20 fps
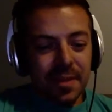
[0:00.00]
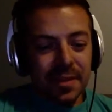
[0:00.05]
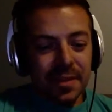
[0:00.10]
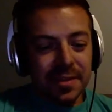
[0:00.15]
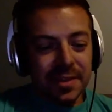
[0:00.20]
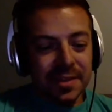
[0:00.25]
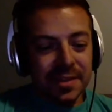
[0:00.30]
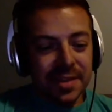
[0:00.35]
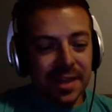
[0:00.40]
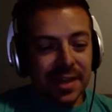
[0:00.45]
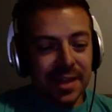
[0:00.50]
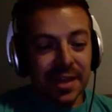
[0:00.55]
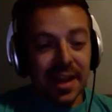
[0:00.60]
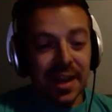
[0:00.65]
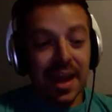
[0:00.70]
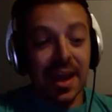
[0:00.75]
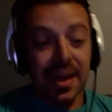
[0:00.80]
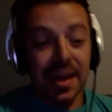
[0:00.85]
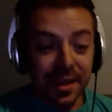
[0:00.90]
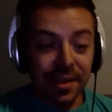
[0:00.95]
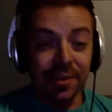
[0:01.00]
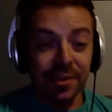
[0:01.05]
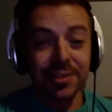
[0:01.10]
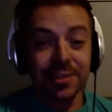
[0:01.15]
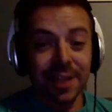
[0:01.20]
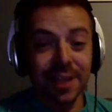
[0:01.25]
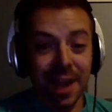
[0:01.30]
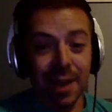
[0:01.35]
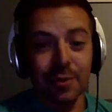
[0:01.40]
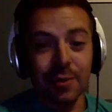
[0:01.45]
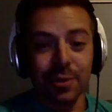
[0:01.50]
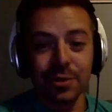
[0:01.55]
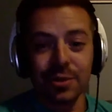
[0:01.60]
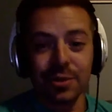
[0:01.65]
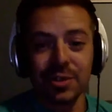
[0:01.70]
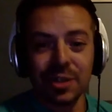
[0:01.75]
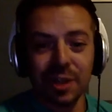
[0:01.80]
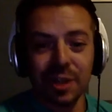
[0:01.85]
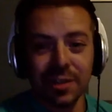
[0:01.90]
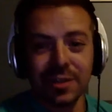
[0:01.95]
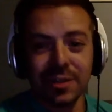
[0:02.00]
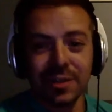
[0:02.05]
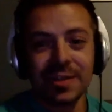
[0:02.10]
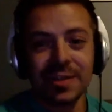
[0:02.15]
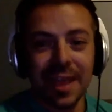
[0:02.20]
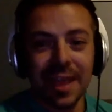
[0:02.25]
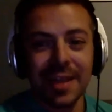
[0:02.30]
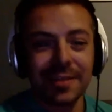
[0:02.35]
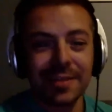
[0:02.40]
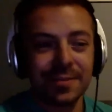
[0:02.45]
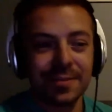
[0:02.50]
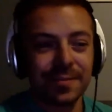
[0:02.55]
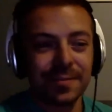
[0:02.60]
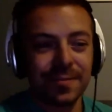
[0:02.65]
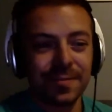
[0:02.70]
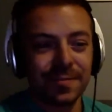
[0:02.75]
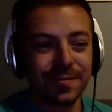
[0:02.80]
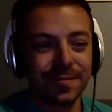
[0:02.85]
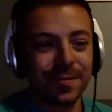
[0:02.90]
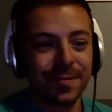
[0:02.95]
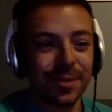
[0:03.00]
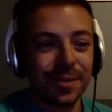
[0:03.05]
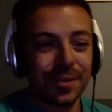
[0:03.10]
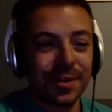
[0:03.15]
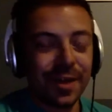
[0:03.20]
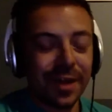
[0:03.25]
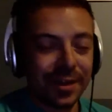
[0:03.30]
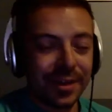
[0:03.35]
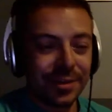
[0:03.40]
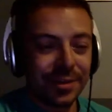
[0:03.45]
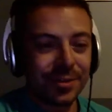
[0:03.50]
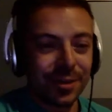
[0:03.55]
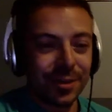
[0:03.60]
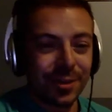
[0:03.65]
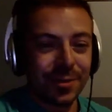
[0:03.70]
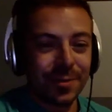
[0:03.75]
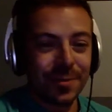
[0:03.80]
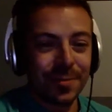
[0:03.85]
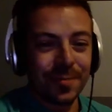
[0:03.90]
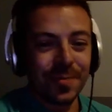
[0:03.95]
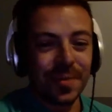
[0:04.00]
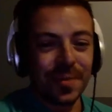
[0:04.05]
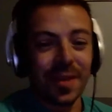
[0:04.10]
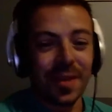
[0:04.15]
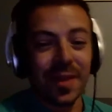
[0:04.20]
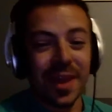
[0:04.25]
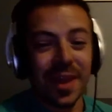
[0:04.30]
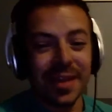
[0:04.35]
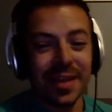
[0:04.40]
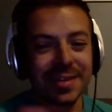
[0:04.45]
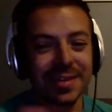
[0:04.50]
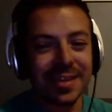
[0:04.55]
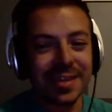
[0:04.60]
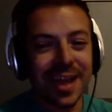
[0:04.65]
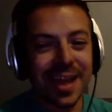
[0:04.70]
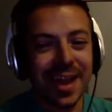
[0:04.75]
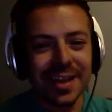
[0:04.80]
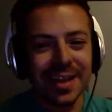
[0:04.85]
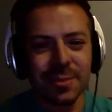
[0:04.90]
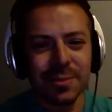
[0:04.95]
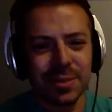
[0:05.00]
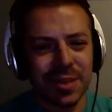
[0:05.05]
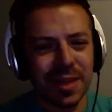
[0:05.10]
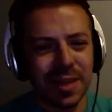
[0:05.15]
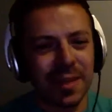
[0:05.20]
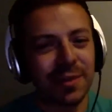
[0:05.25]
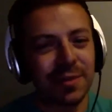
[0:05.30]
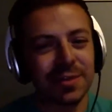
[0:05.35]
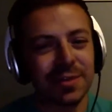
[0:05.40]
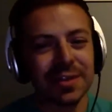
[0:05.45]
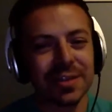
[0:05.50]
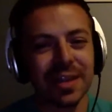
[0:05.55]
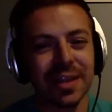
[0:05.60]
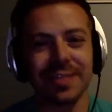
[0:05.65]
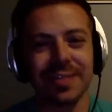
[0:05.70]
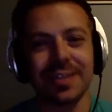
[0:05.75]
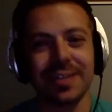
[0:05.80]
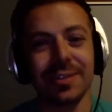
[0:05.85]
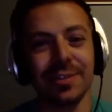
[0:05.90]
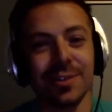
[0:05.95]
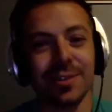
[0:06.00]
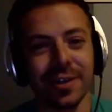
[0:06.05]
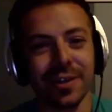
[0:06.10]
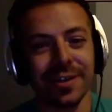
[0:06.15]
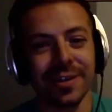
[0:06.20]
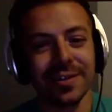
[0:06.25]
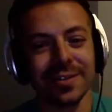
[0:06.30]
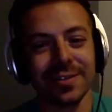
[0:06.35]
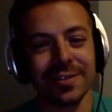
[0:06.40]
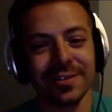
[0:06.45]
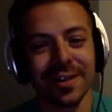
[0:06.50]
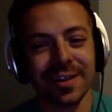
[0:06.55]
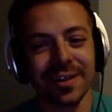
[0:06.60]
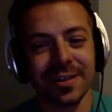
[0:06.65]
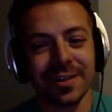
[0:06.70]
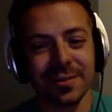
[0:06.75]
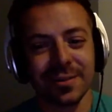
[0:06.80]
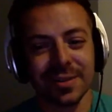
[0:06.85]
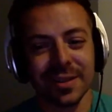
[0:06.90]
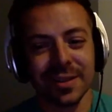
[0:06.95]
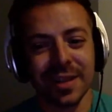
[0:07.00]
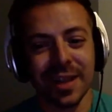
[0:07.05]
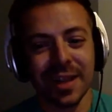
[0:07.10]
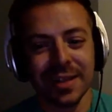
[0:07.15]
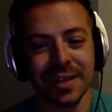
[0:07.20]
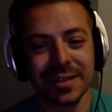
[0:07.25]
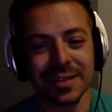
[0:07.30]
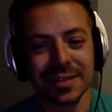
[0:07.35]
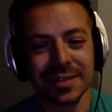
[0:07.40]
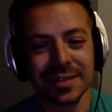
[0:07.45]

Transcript: decided, hey, here's our start date for Nitro. And they had signed, I think it was Lex Luger, right? Was it Lex?